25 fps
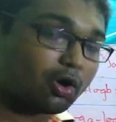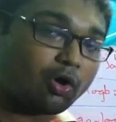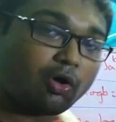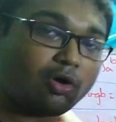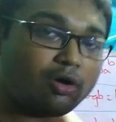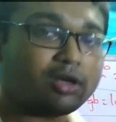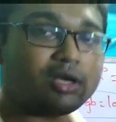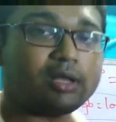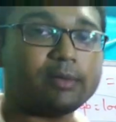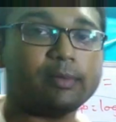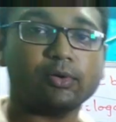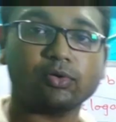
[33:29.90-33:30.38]

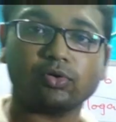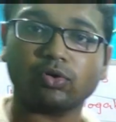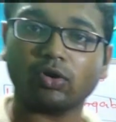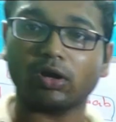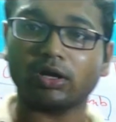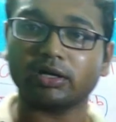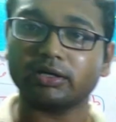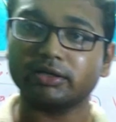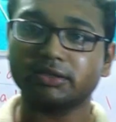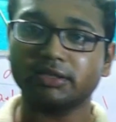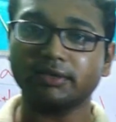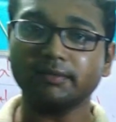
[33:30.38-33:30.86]
all
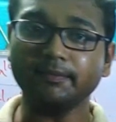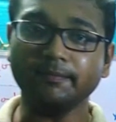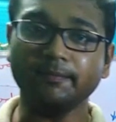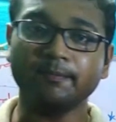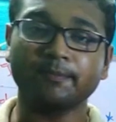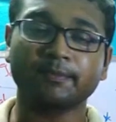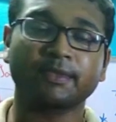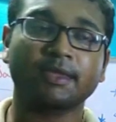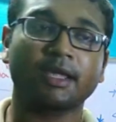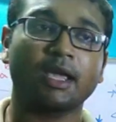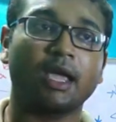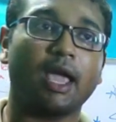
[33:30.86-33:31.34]
about
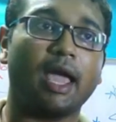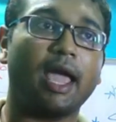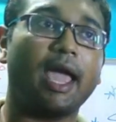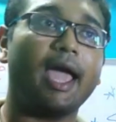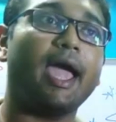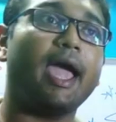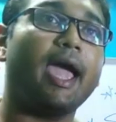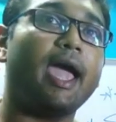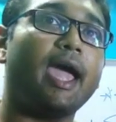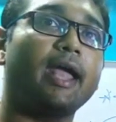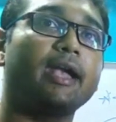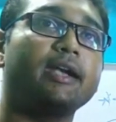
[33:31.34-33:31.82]
logarithm,
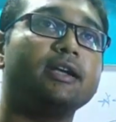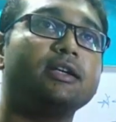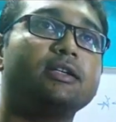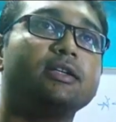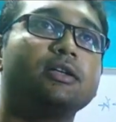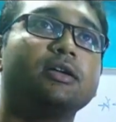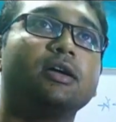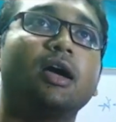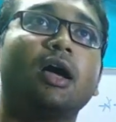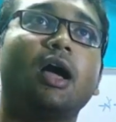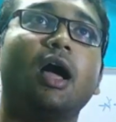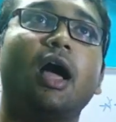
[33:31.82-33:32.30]

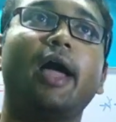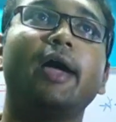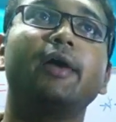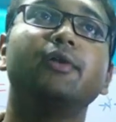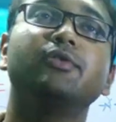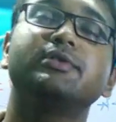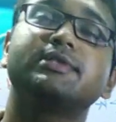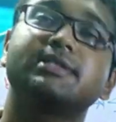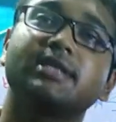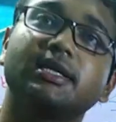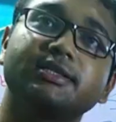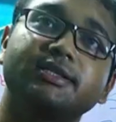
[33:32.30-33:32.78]
and
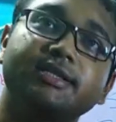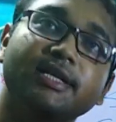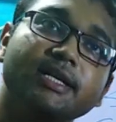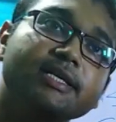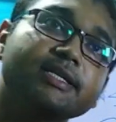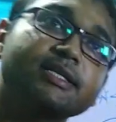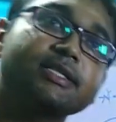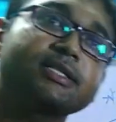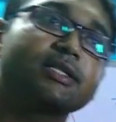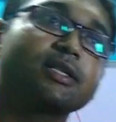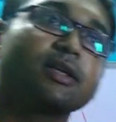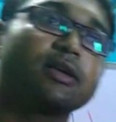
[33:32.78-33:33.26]
I would
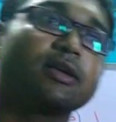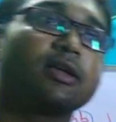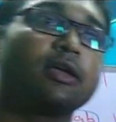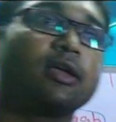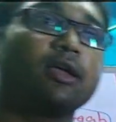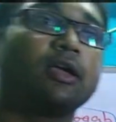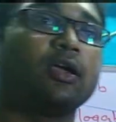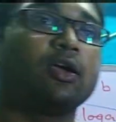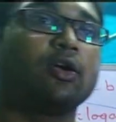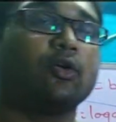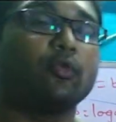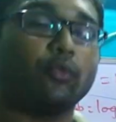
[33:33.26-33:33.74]
suggest
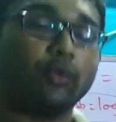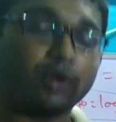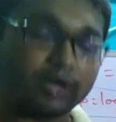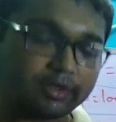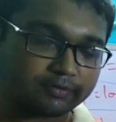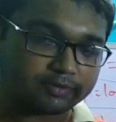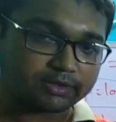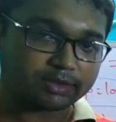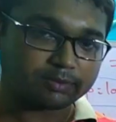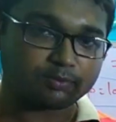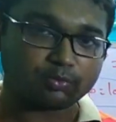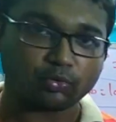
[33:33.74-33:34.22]

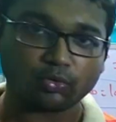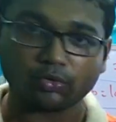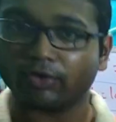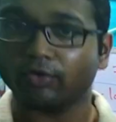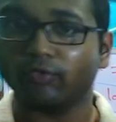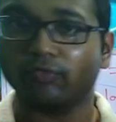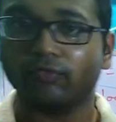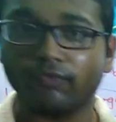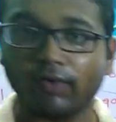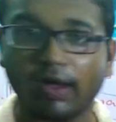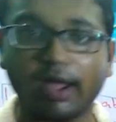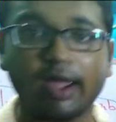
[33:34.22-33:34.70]
whatever the
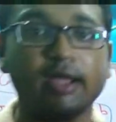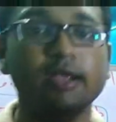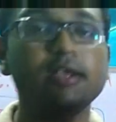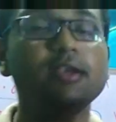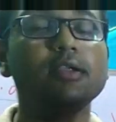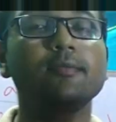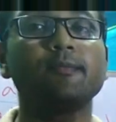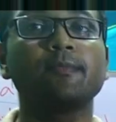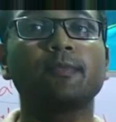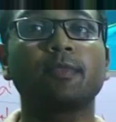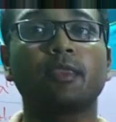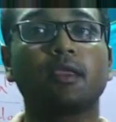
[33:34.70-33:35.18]
book you
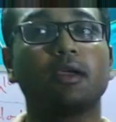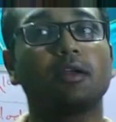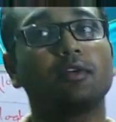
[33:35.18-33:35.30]
find,